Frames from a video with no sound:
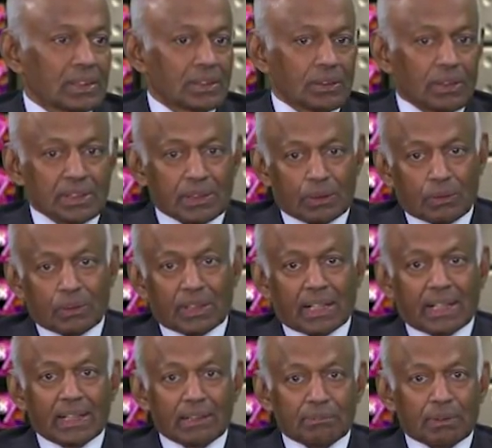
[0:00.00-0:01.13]
So it's a good
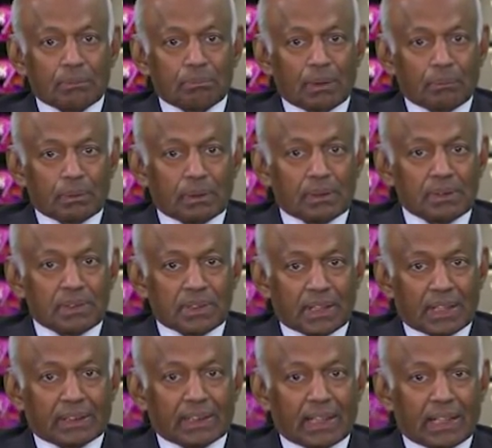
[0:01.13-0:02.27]
idea for people to
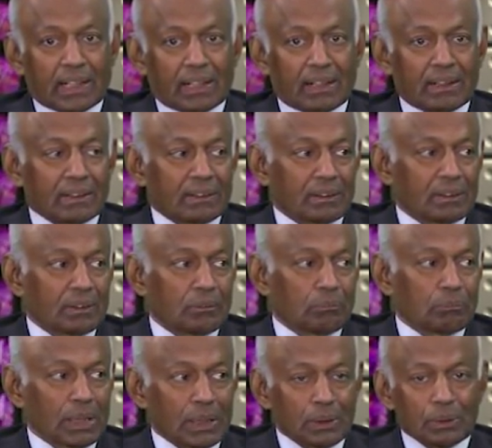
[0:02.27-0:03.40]
check their
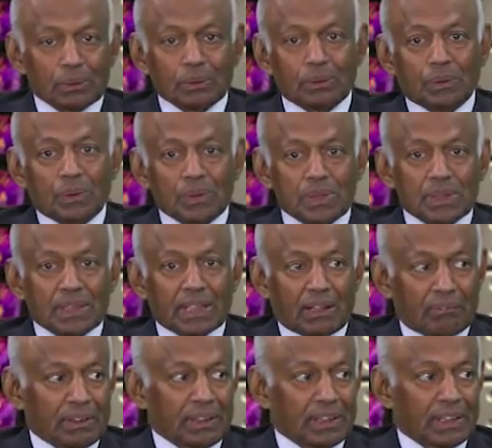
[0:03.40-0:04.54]
blood glucose now
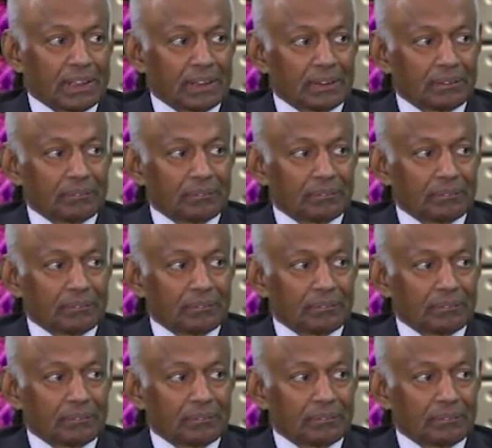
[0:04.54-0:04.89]
and then.